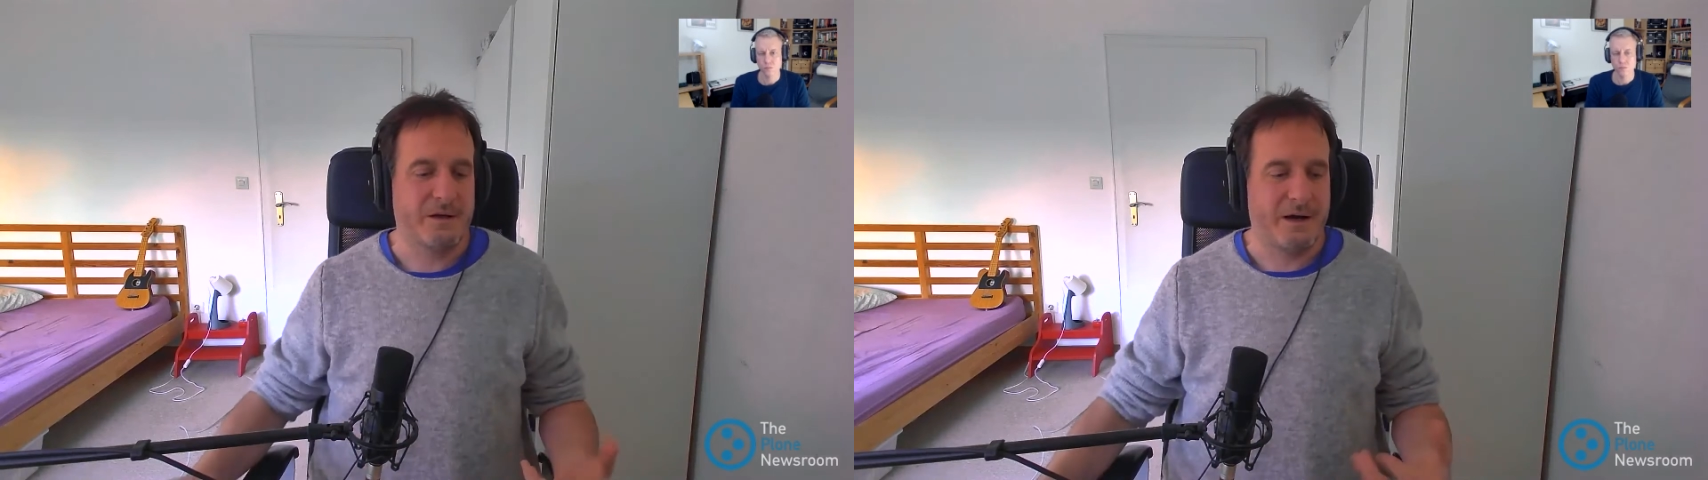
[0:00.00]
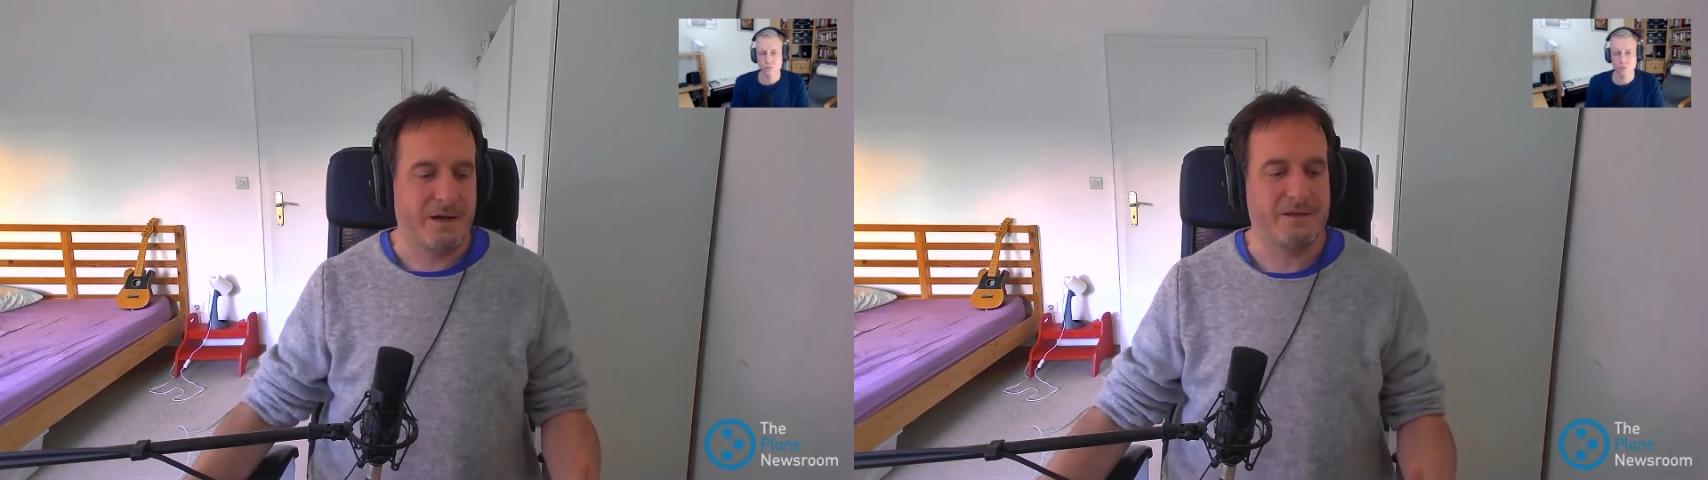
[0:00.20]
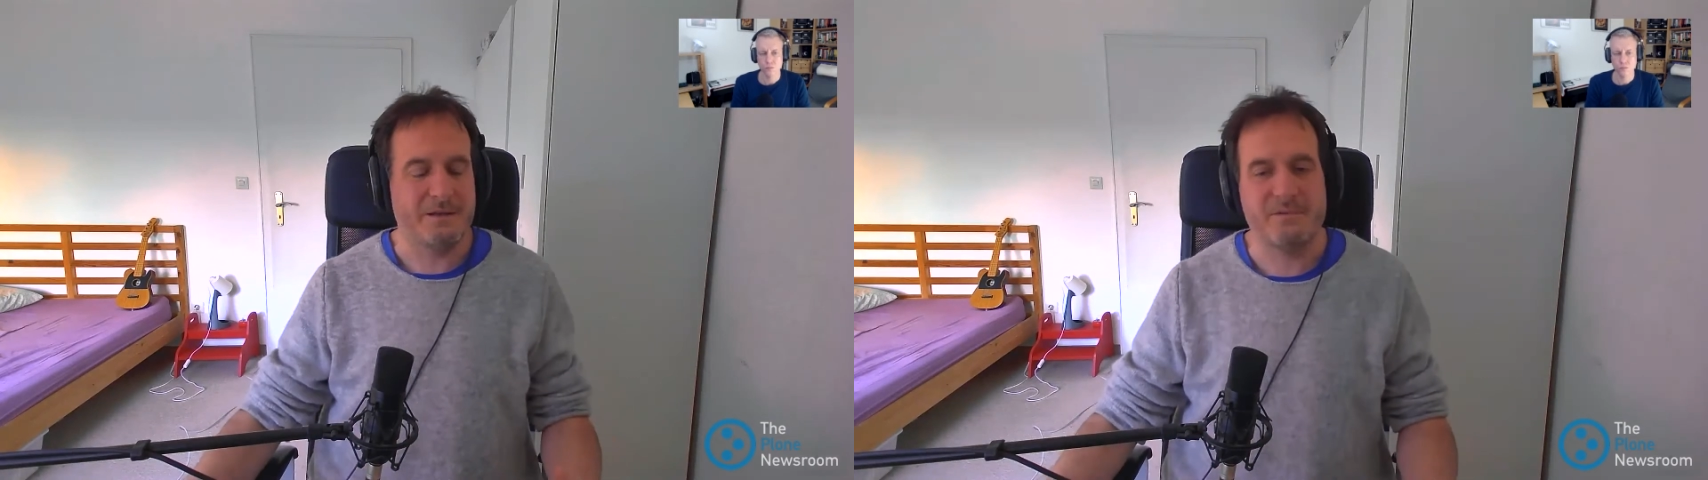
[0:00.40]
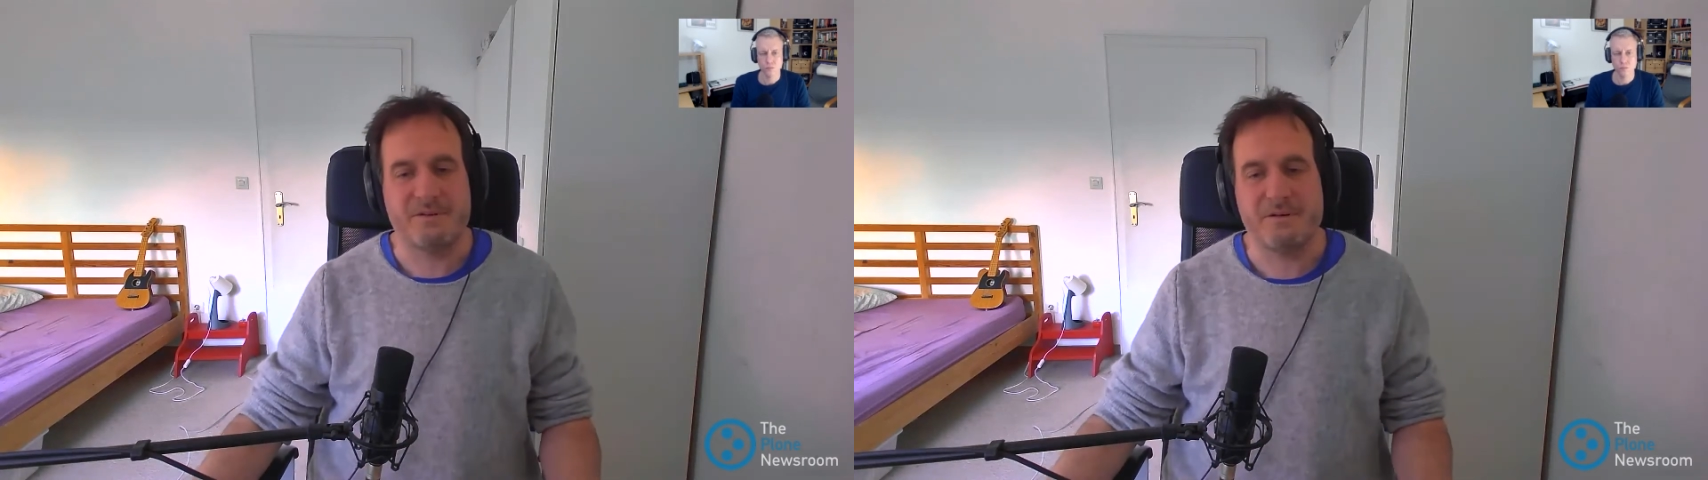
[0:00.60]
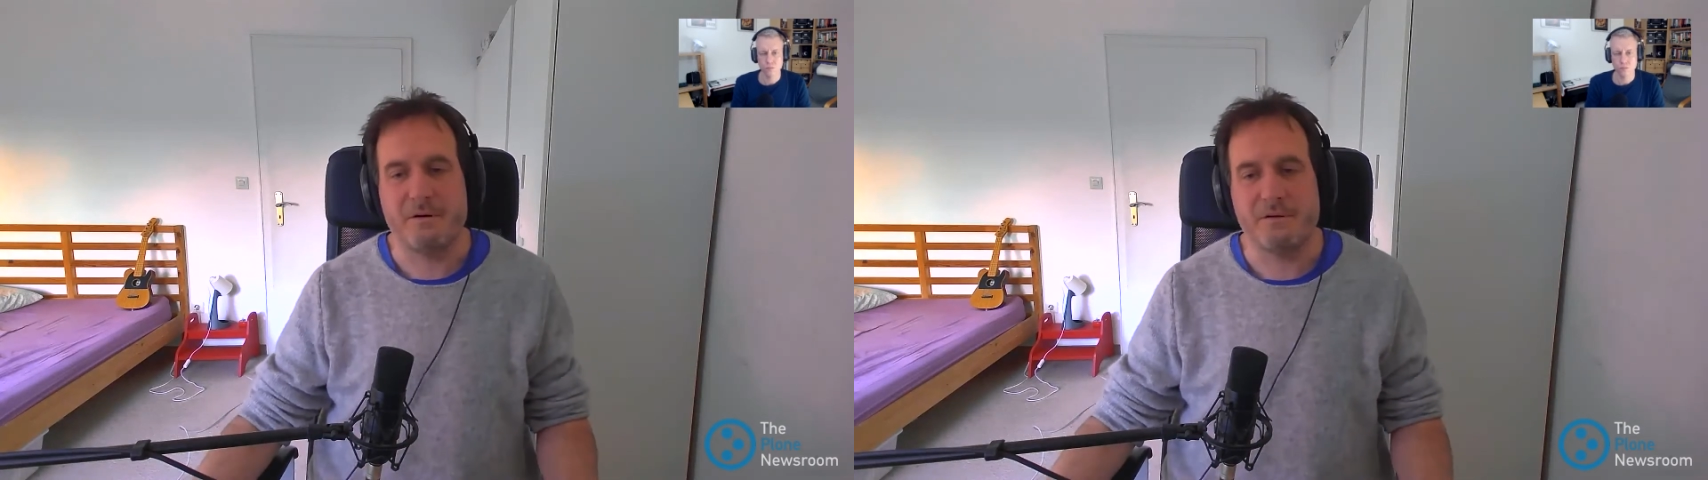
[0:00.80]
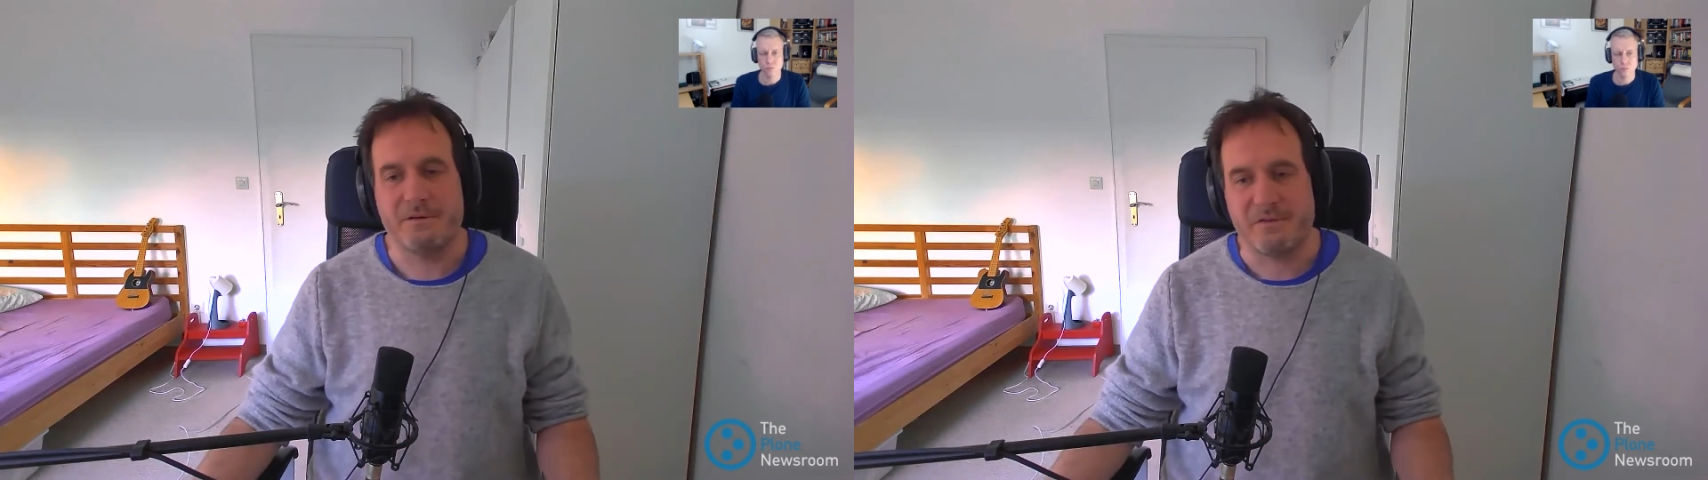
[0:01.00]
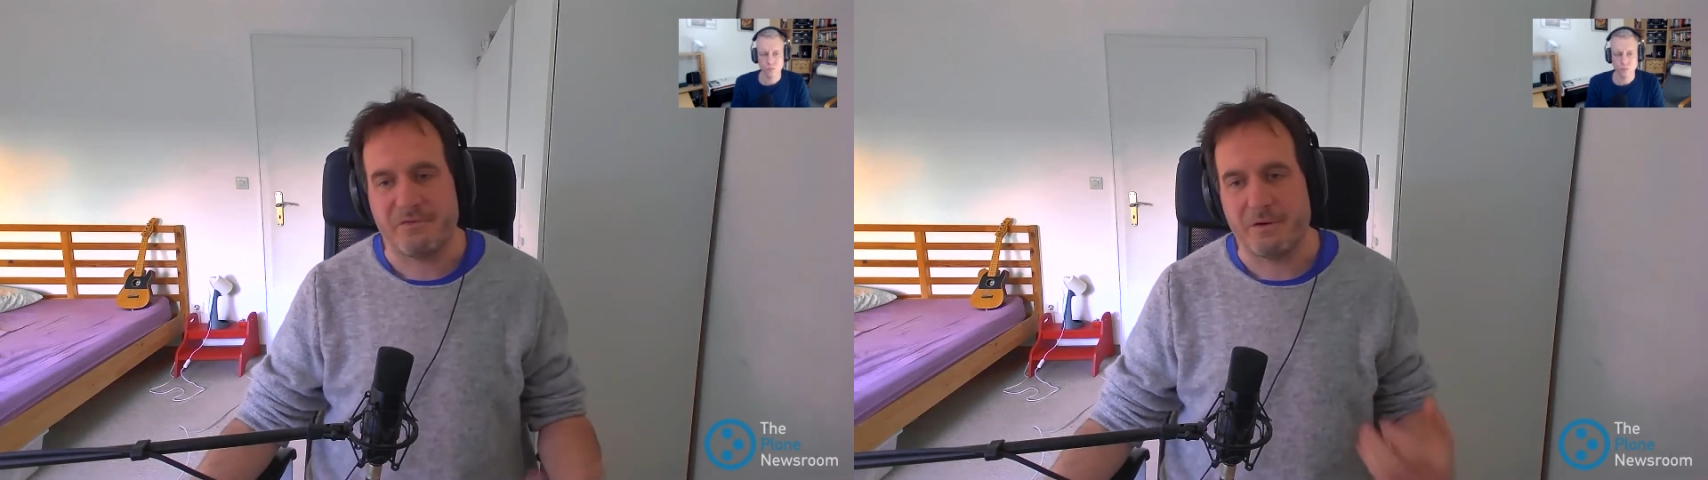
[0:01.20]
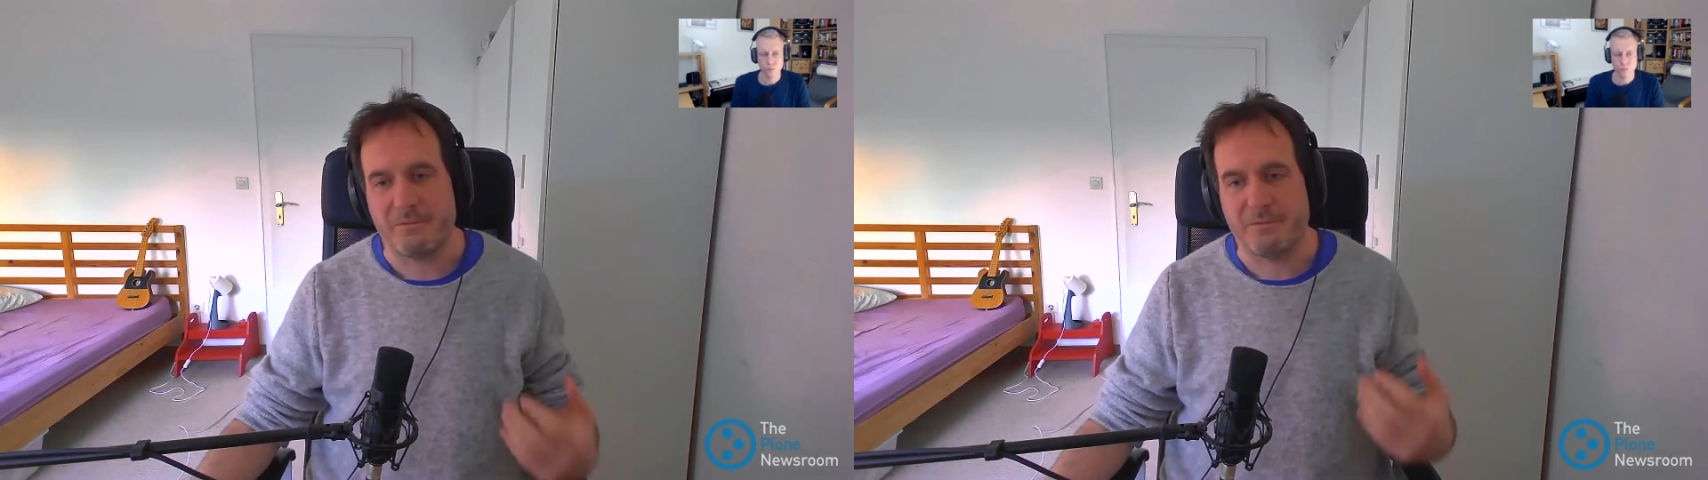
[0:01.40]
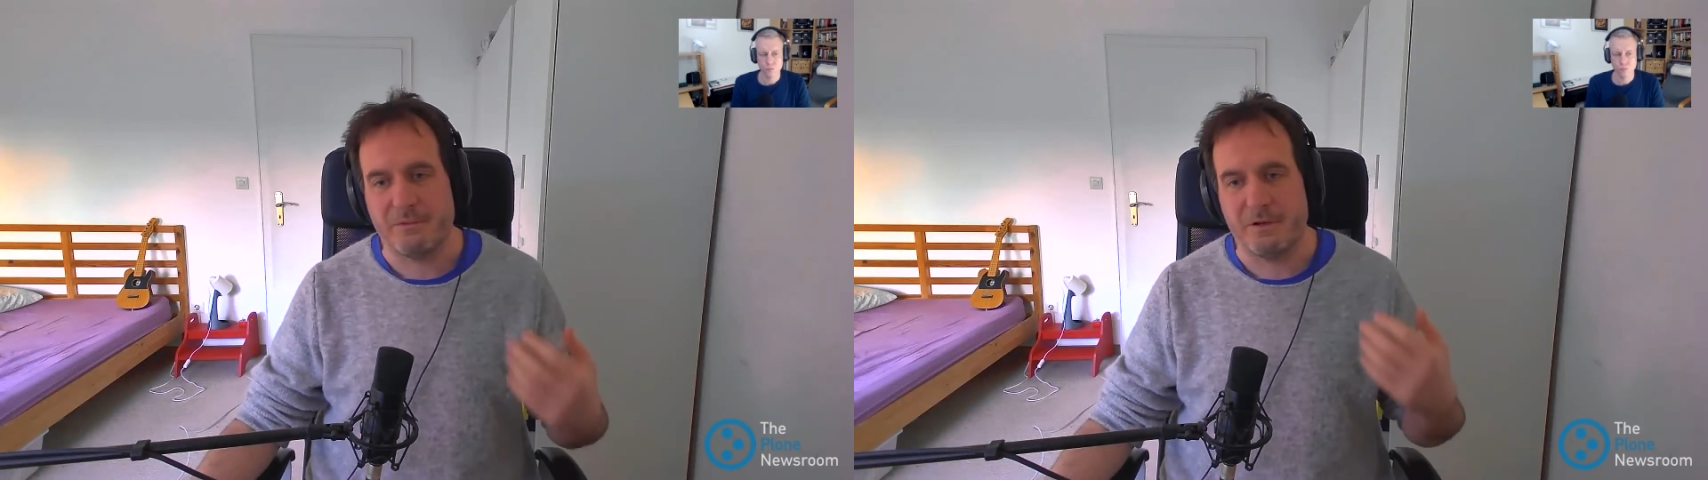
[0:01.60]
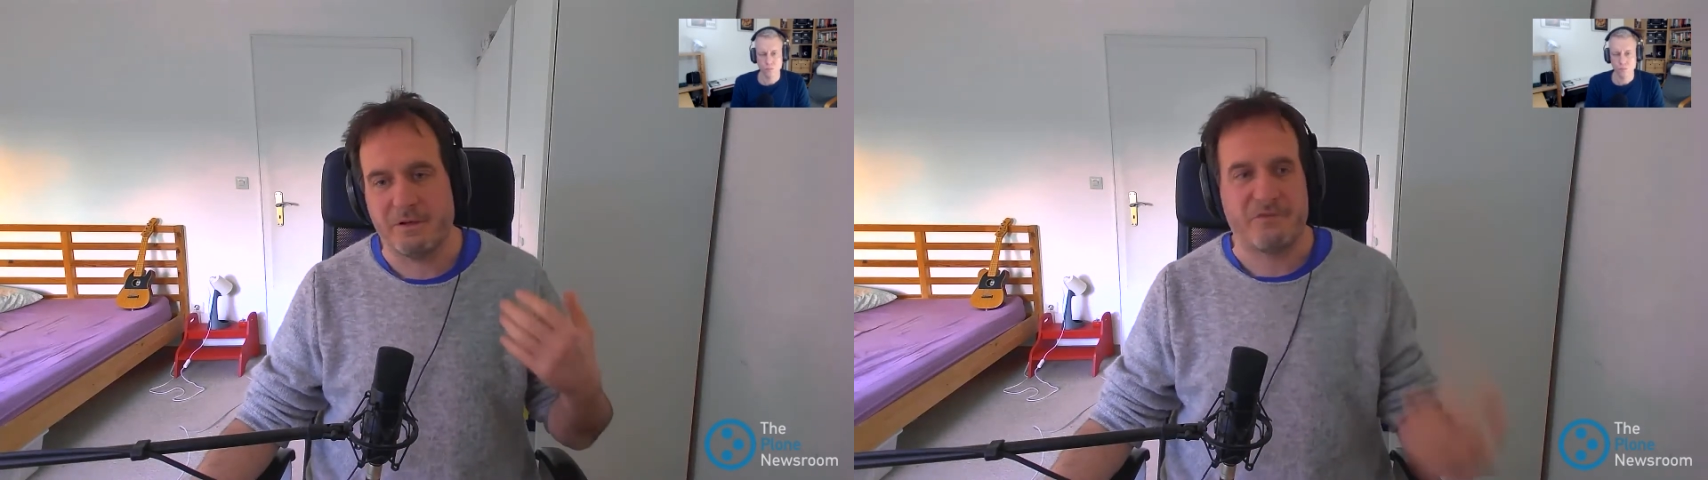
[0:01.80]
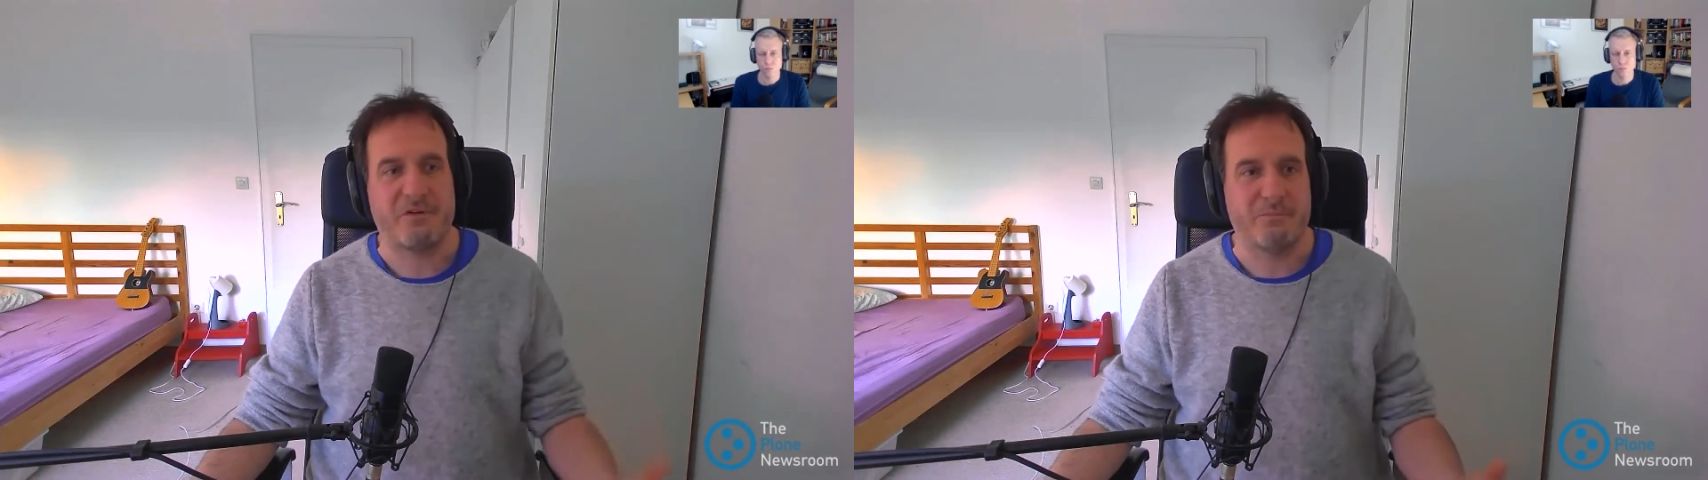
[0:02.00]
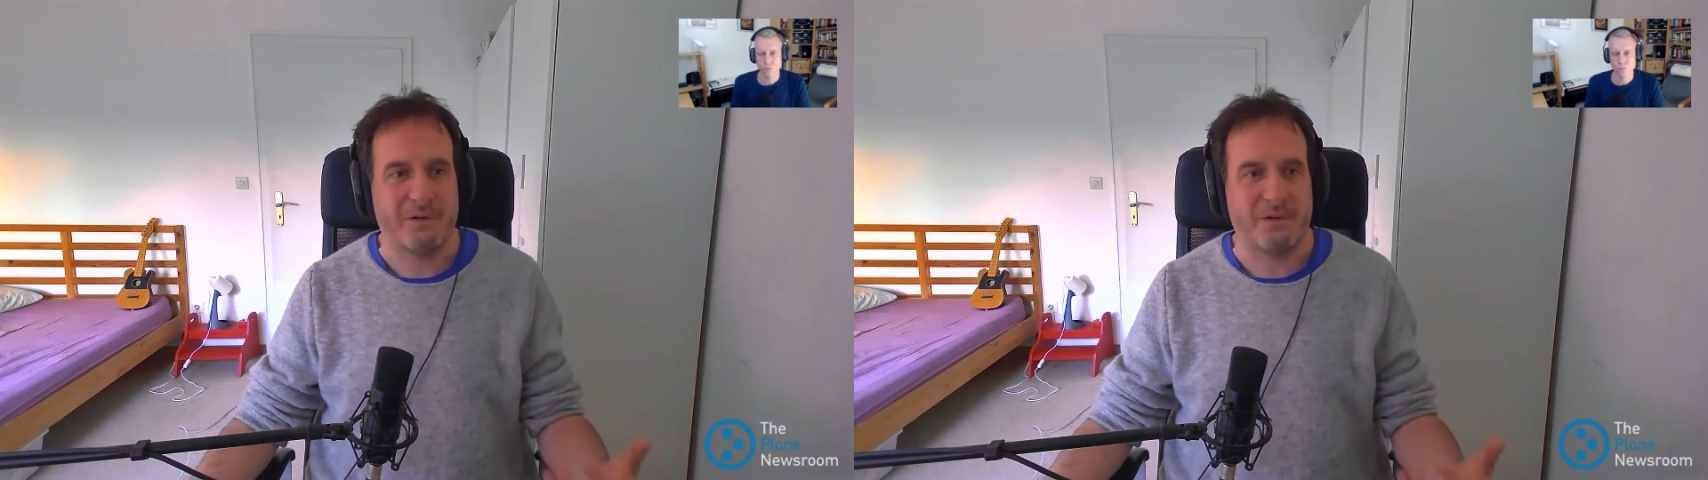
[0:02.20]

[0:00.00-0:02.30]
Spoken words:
items in different